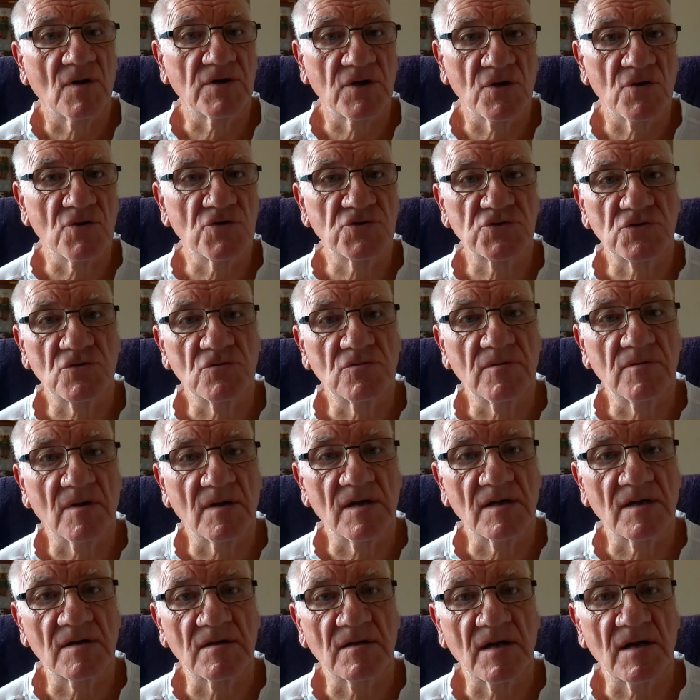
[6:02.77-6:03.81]
usual
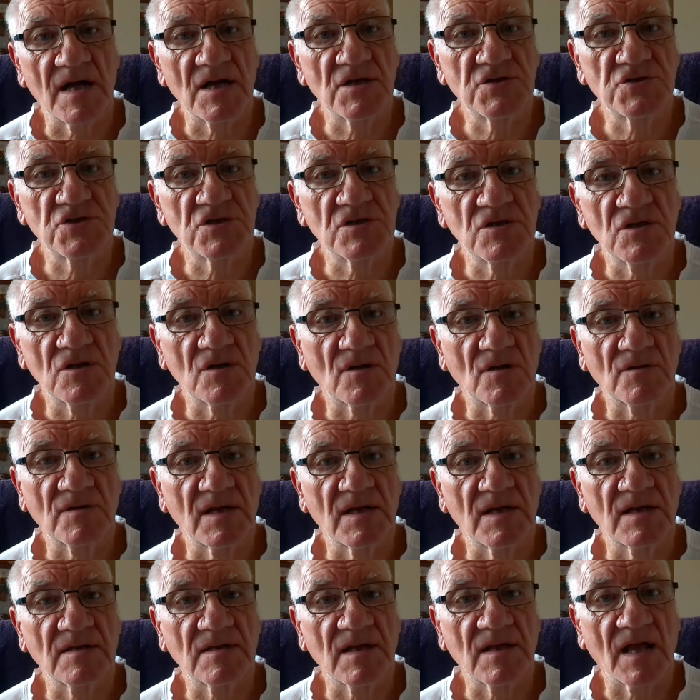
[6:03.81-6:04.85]
edging, you know,
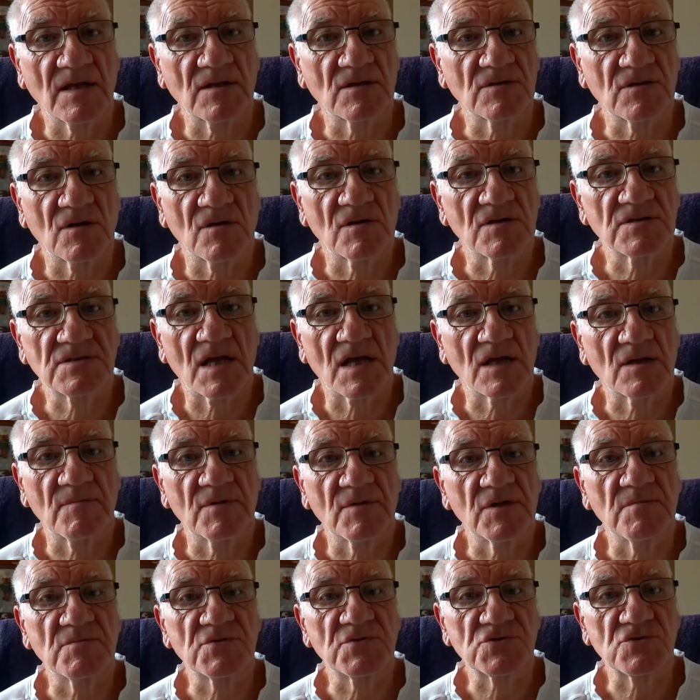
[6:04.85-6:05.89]
the anodised
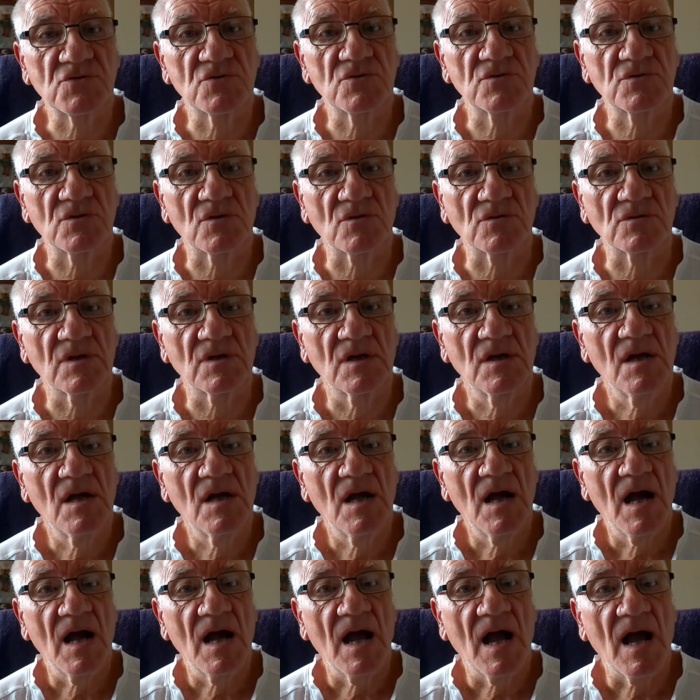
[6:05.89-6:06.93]
aluminium screwed on.
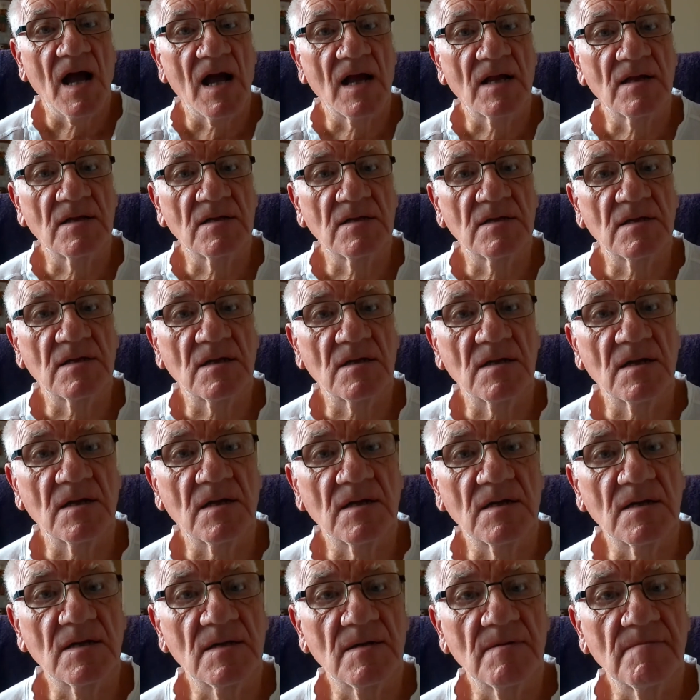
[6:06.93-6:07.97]
And
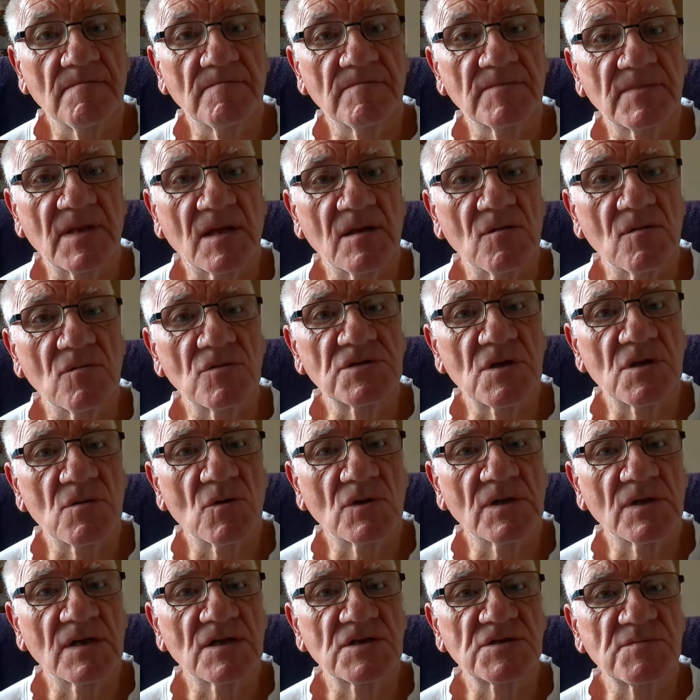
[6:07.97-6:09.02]
they also
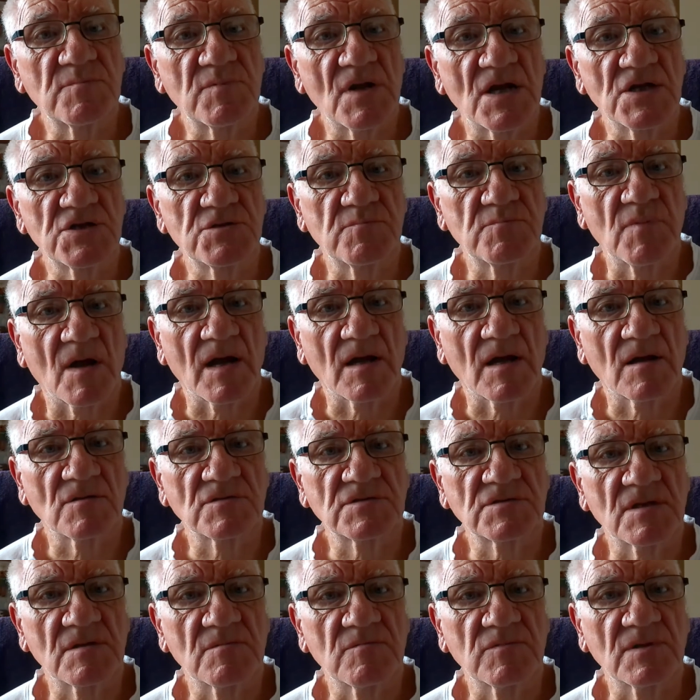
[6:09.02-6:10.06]
wanted a splashback,
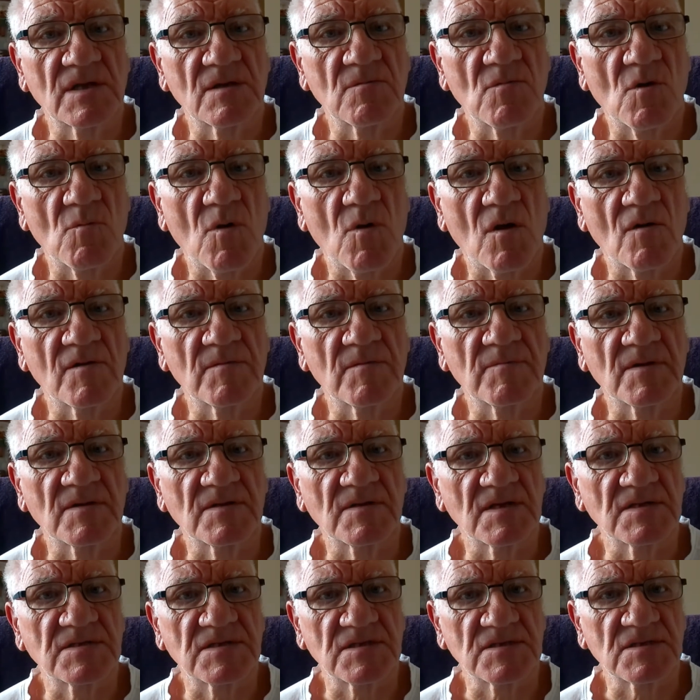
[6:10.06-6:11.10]
because they were worried that
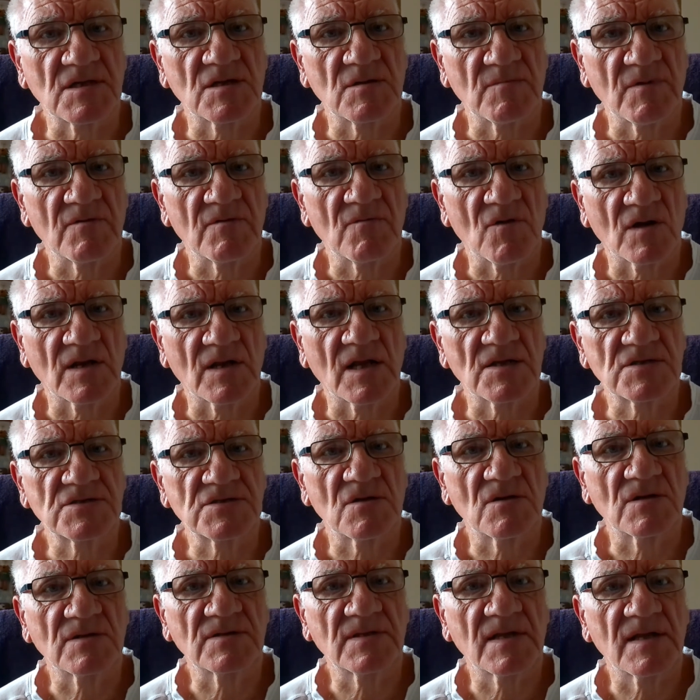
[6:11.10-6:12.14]
this is going to be right
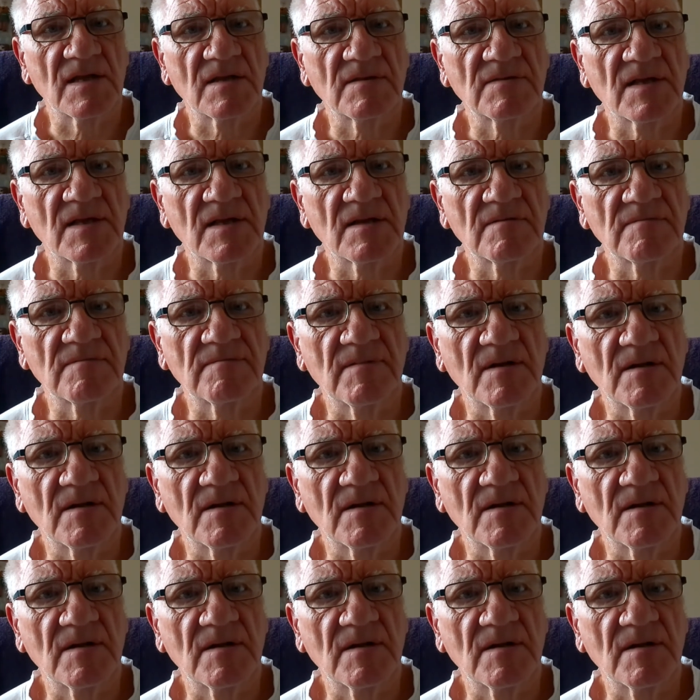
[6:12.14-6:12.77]
outside their